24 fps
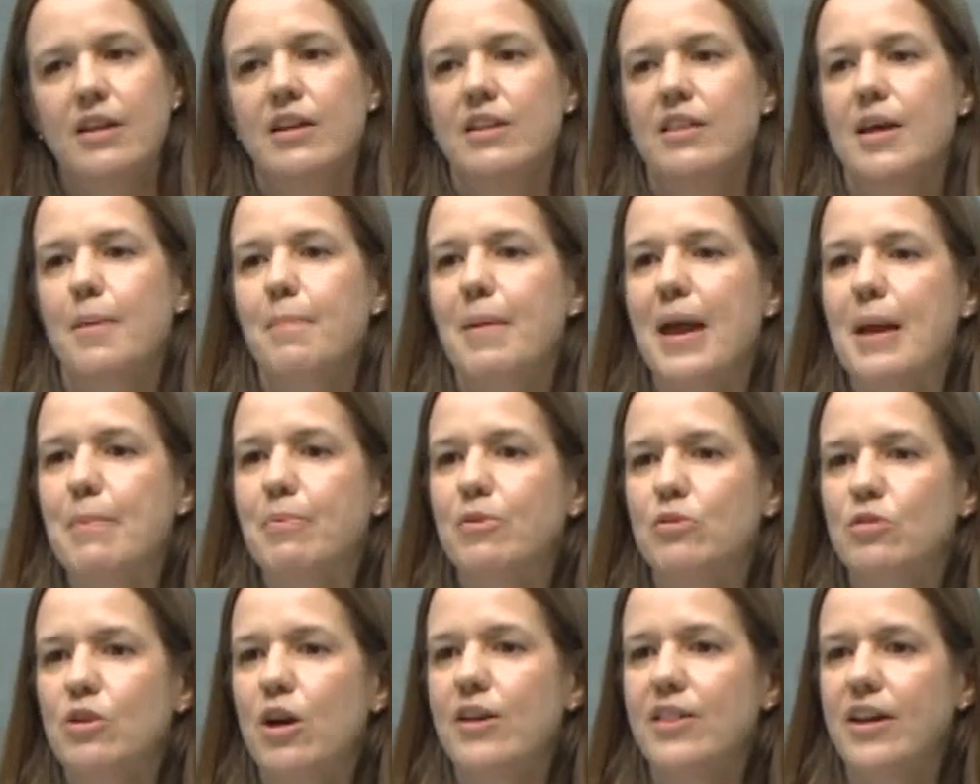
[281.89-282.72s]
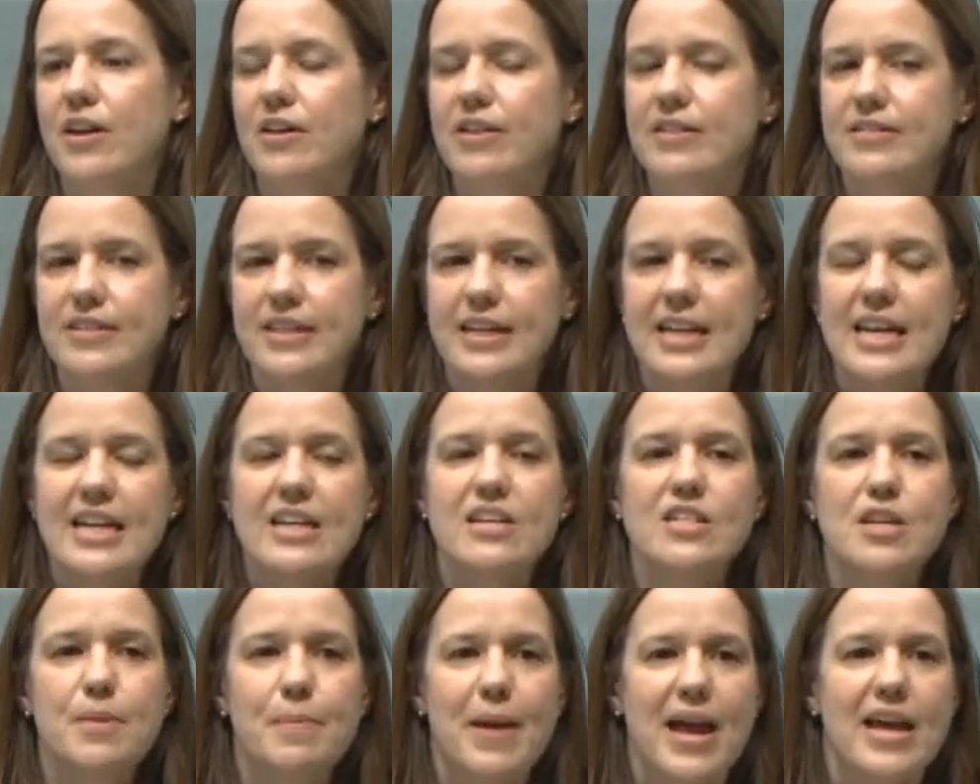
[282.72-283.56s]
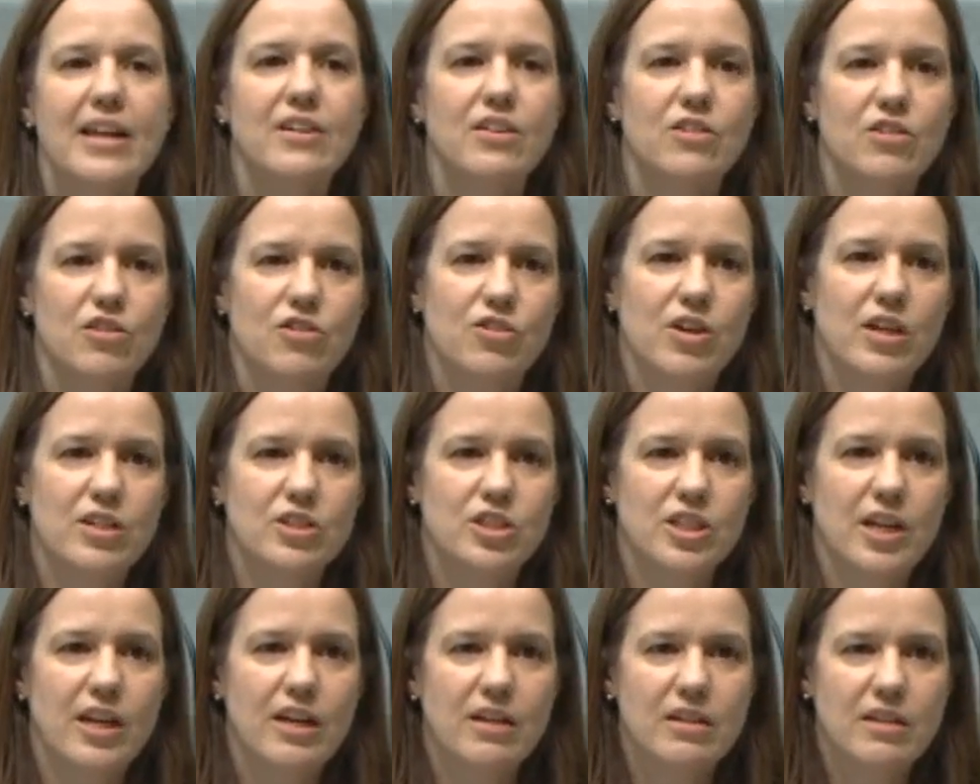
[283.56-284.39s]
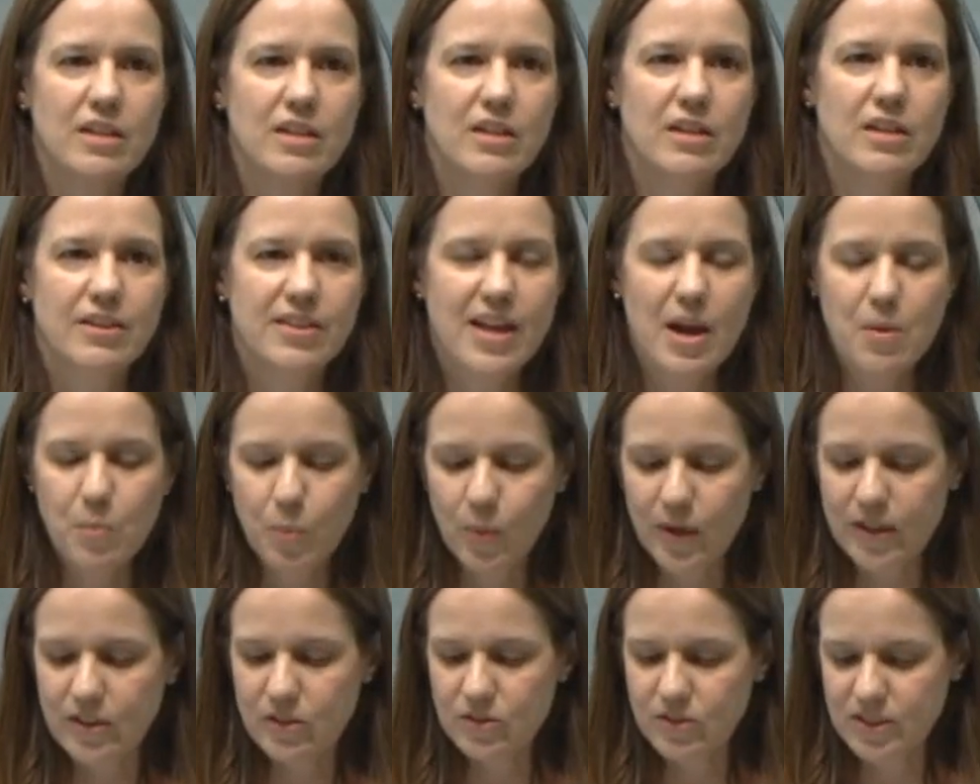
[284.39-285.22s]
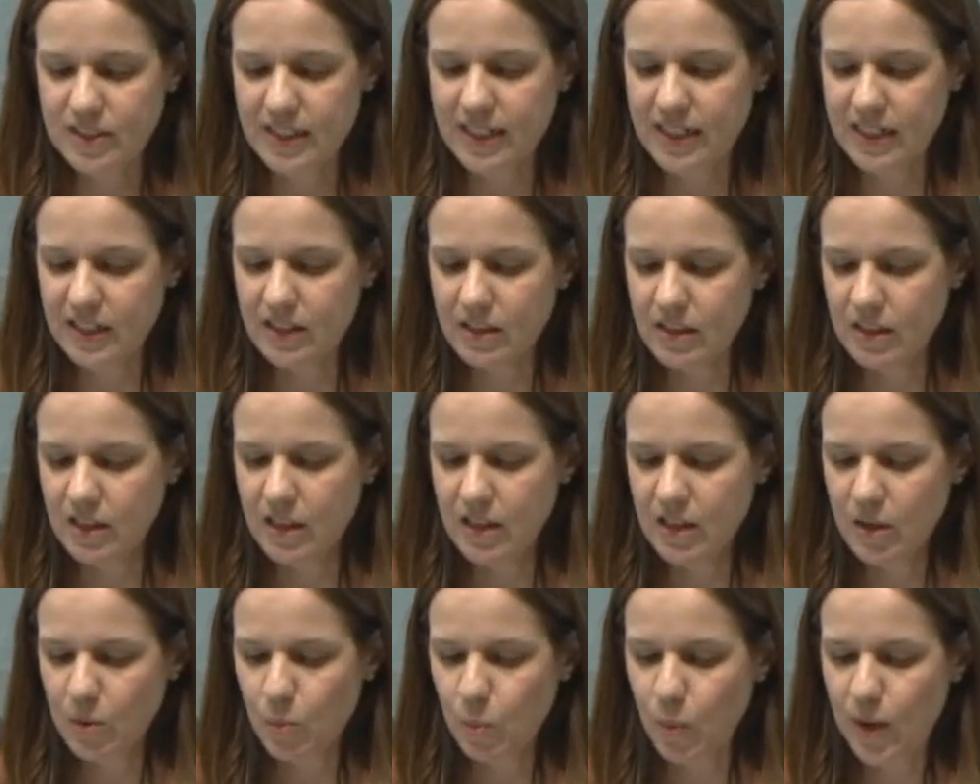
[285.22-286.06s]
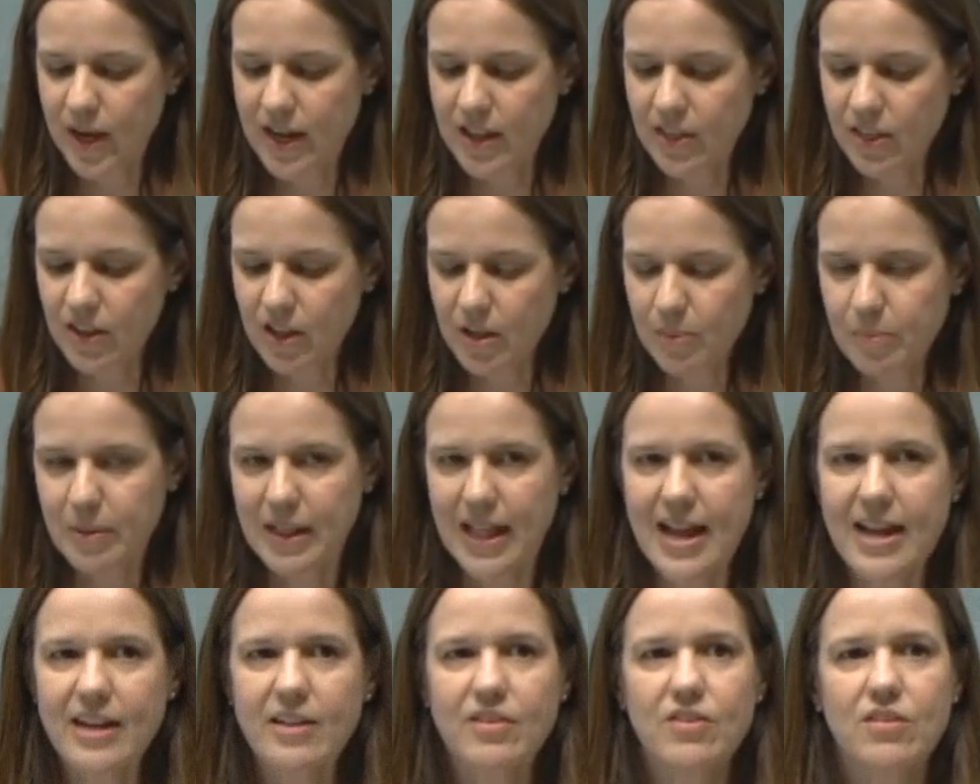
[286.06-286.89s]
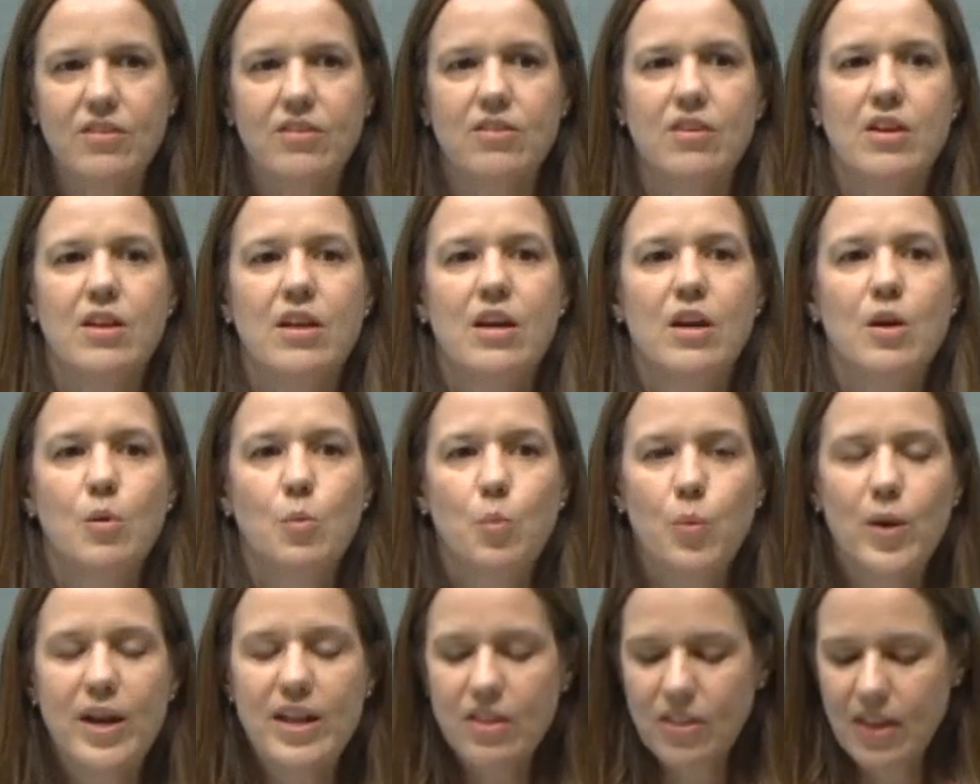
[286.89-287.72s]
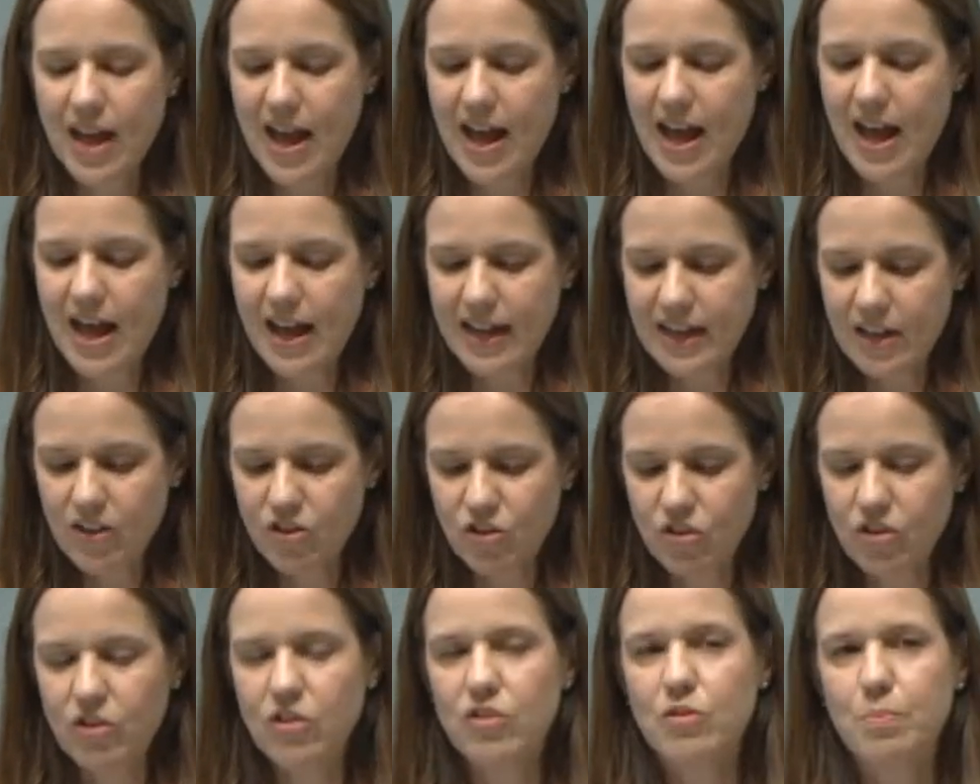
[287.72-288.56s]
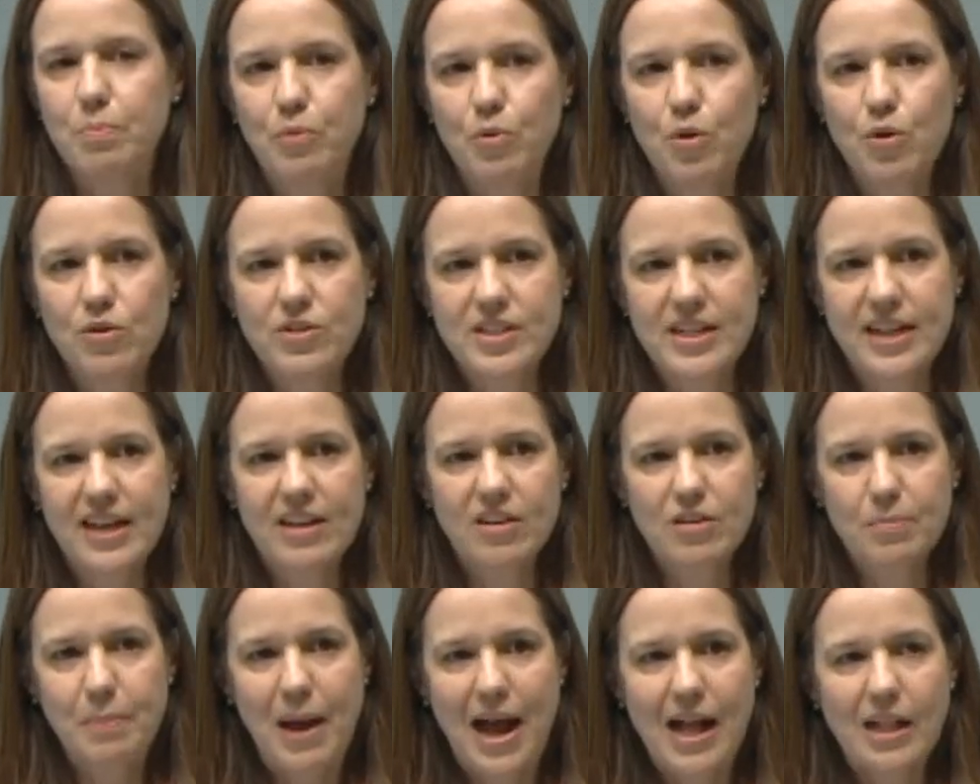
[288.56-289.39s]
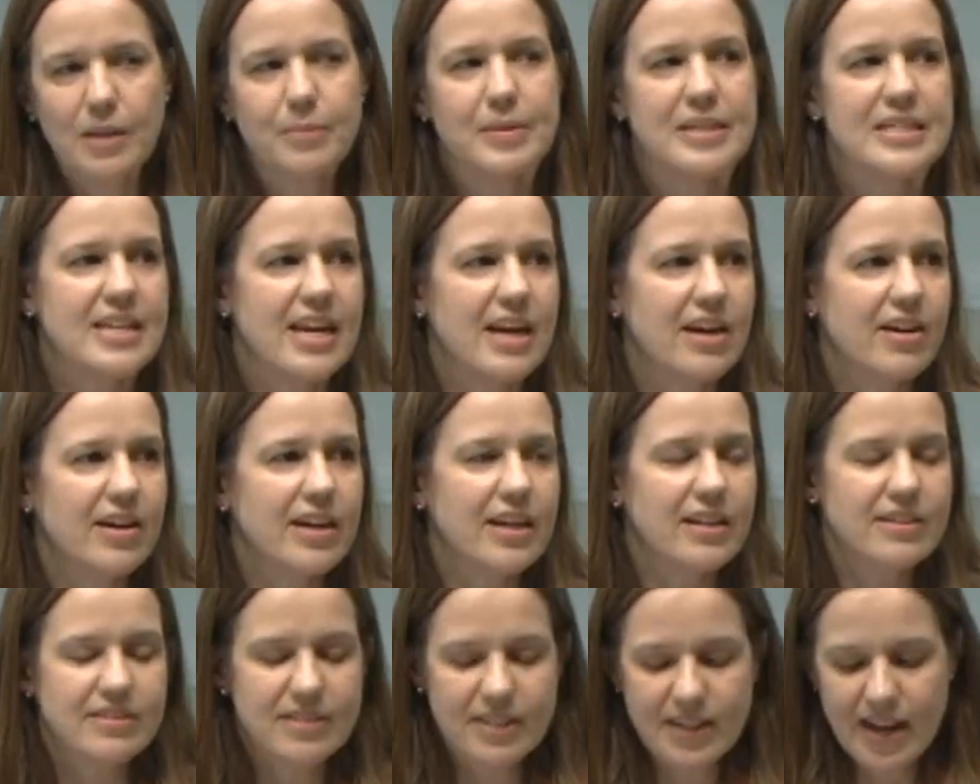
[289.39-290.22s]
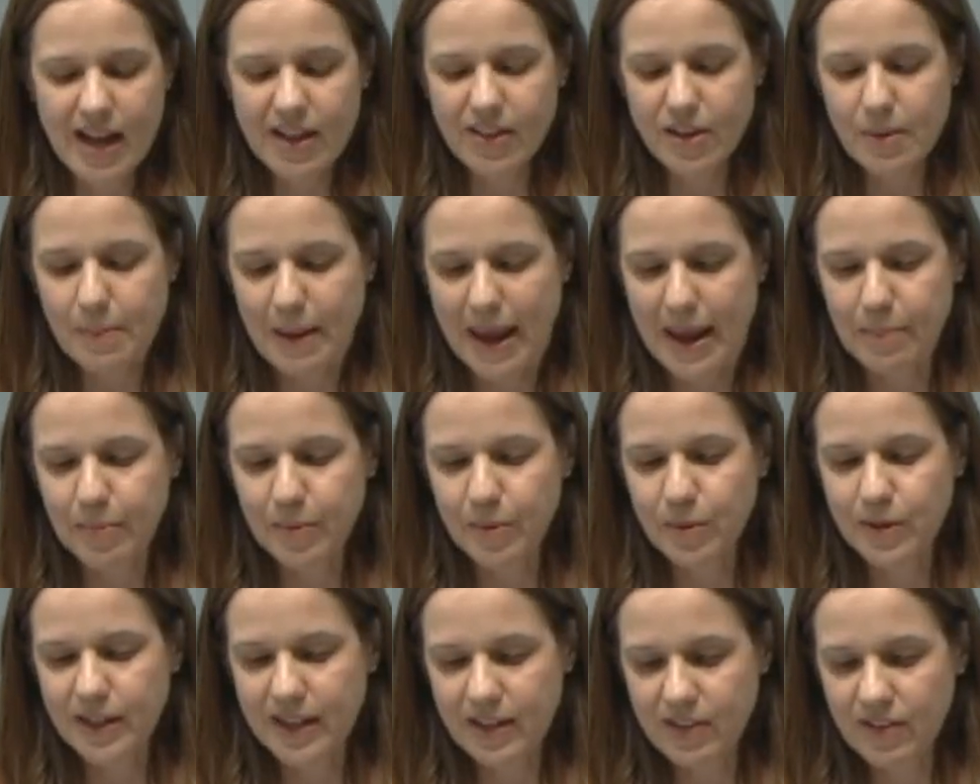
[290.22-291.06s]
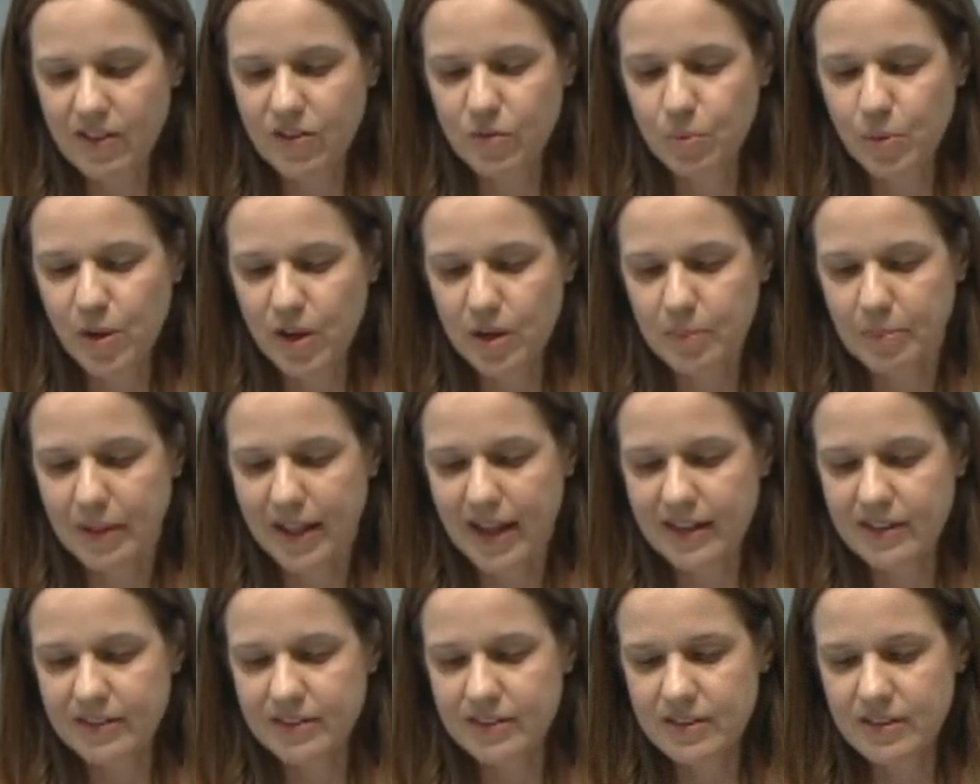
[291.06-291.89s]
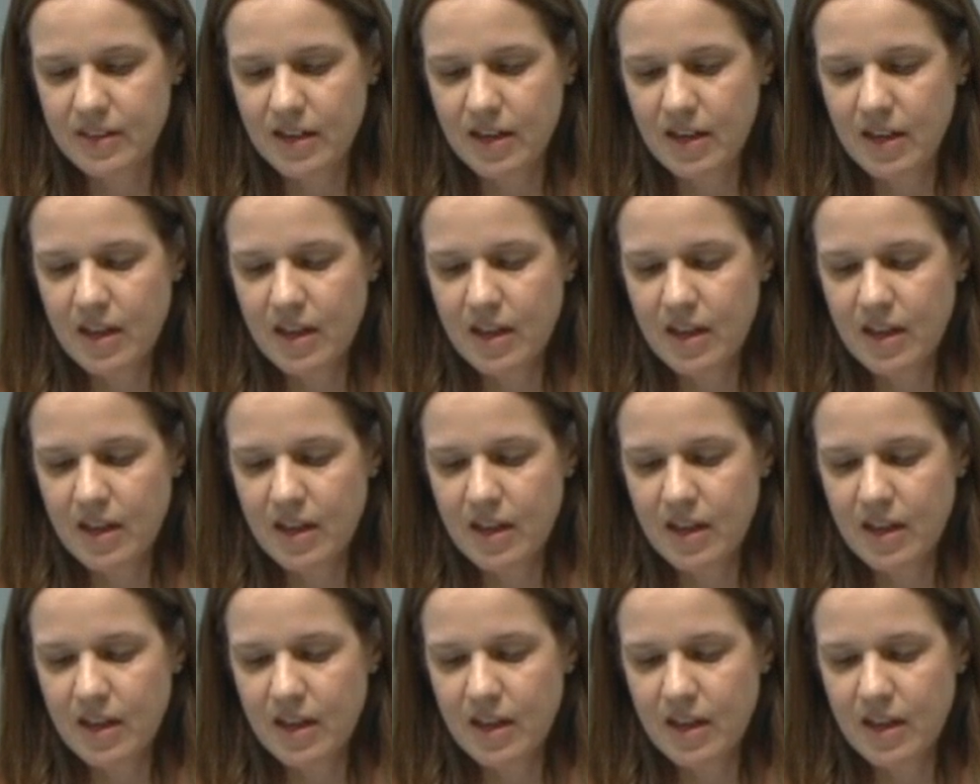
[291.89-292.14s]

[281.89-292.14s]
that people know there is an independent structure that will deal with complaints, with issues brought against parliamentarians and other people in this workplace.